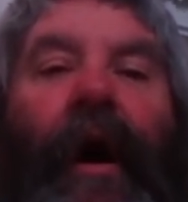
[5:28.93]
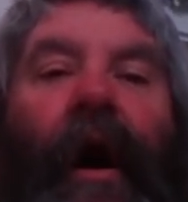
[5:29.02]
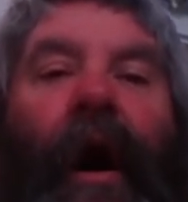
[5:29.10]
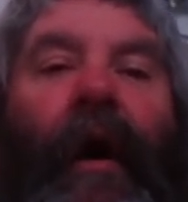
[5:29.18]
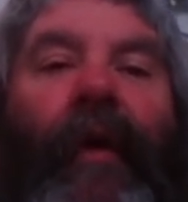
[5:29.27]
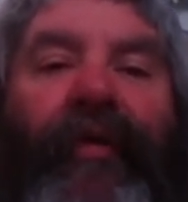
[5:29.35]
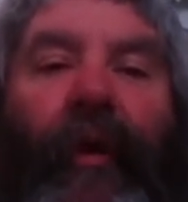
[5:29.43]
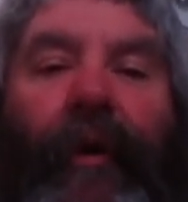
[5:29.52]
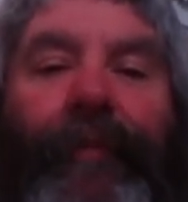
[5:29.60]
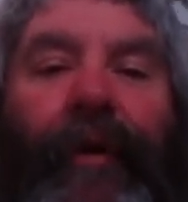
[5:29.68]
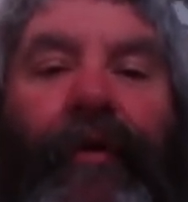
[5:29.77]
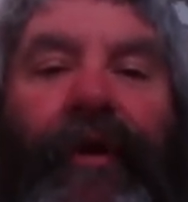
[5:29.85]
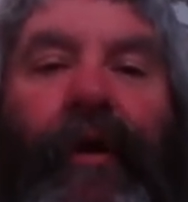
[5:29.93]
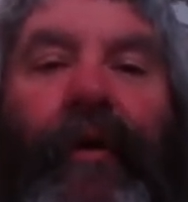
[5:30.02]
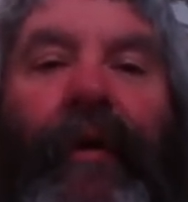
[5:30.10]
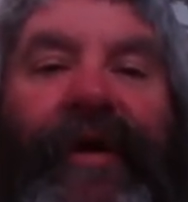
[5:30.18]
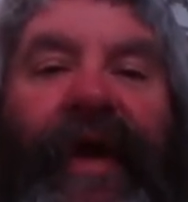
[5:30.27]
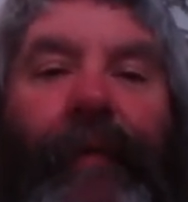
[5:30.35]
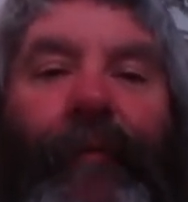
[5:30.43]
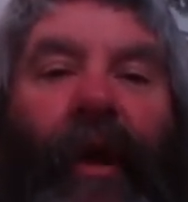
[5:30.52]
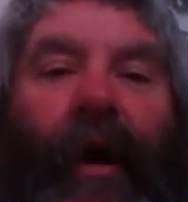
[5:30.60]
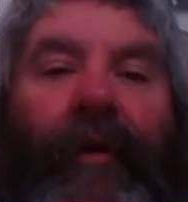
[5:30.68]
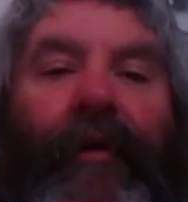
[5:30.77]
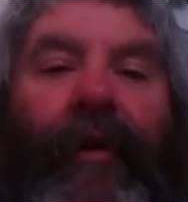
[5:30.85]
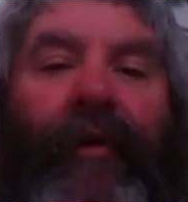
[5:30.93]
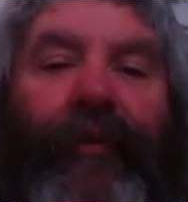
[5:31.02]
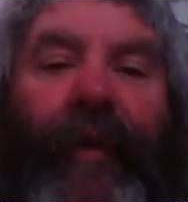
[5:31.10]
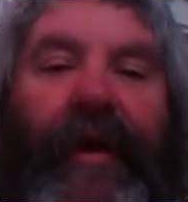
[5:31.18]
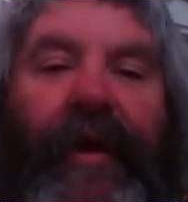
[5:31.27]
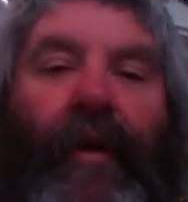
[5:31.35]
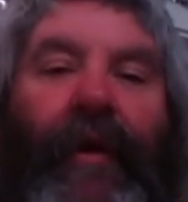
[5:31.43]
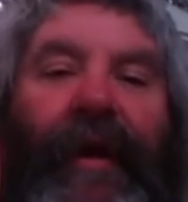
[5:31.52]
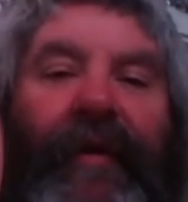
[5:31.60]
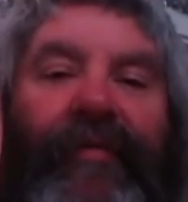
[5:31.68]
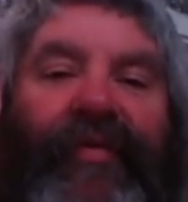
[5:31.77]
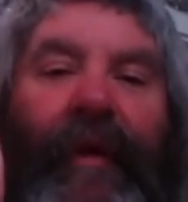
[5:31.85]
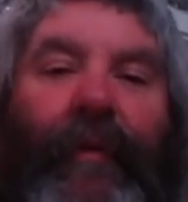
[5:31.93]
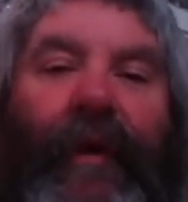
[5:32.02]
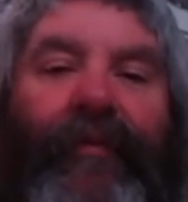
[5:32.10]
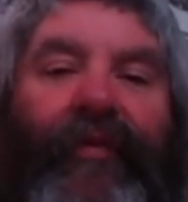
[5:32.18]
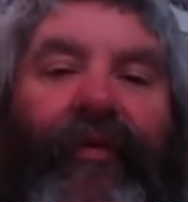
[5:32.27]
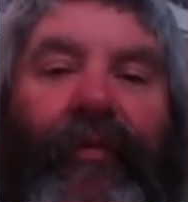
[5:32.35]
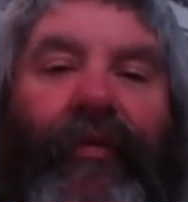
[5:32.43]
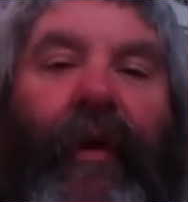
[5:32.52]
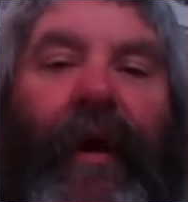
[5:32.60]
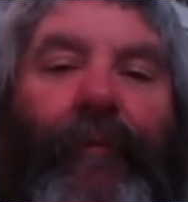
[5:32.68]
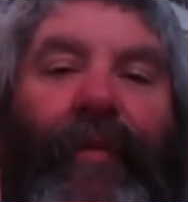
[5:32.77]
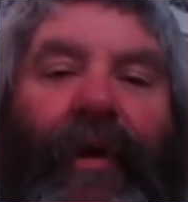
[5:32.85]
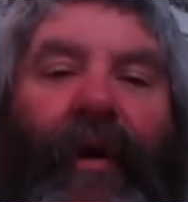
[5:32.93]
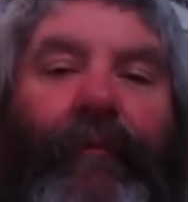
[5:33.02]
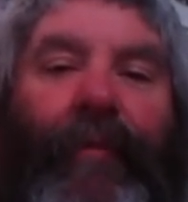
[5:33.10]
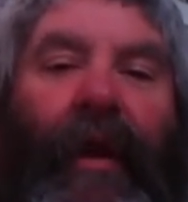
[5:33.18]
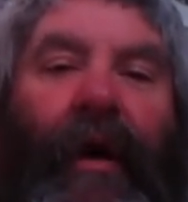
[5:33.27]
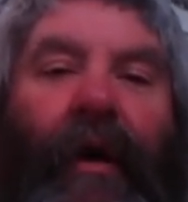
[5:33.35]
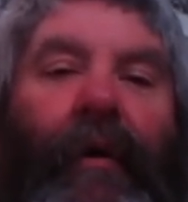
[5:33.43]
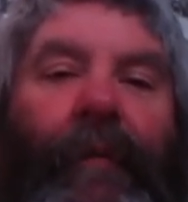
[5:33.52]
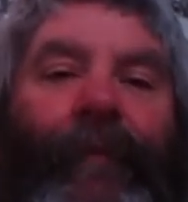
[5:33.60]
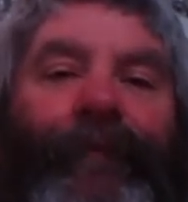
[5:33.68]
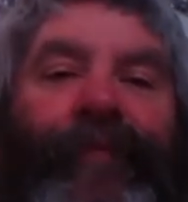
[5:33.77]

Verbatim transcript: Also, if you're new and came along this video, hit that red subscribe button below.